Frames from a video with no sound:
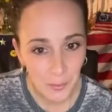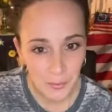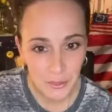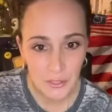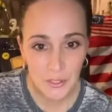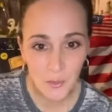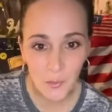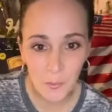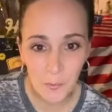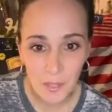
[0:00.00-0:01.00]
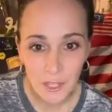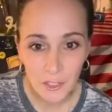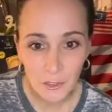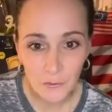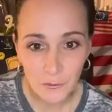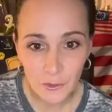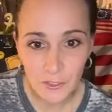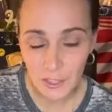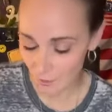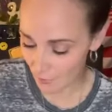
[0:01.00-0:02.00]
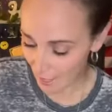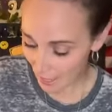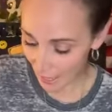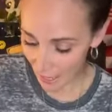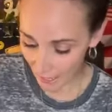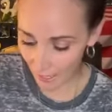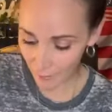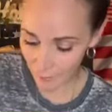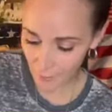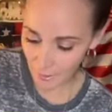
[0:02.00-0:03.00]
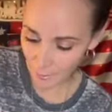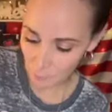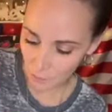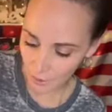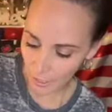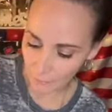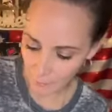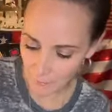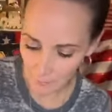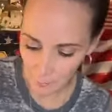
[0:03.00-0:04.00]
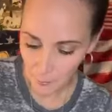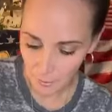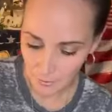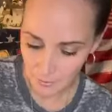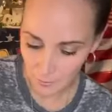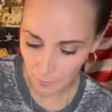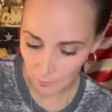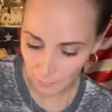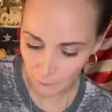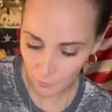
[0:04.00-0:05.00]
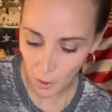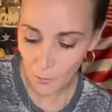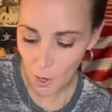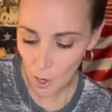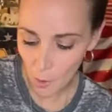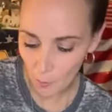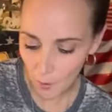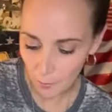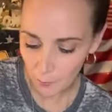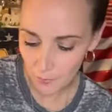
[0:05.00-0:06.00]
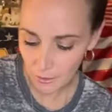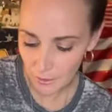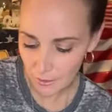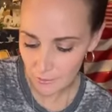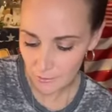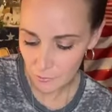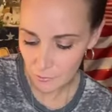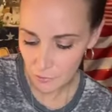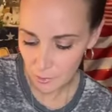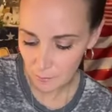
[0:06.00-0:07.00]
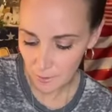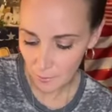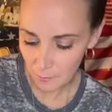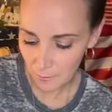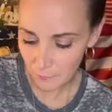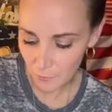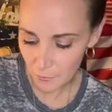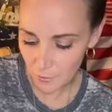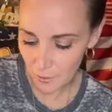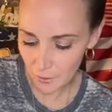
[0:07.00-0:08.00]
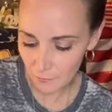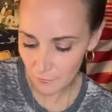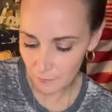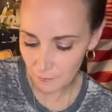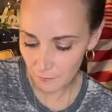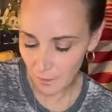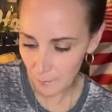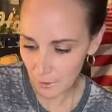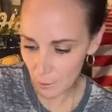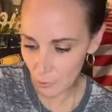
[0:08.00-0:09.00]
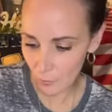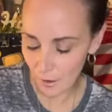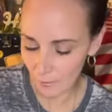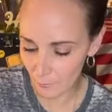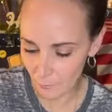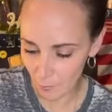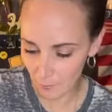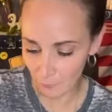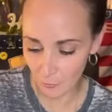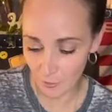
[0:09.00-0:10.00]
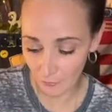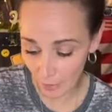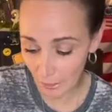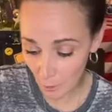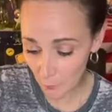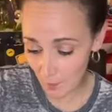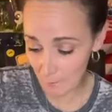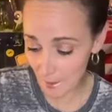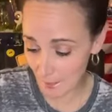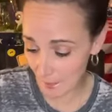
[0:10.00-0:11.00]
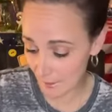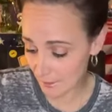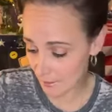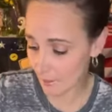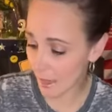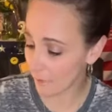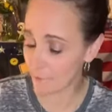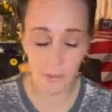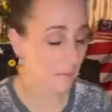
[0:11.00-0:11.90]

We were just home. Your first live. I remember what I did on my first. Oh no, did I chippy on my first live? I might have crackled on my first live. I know what I made. I still have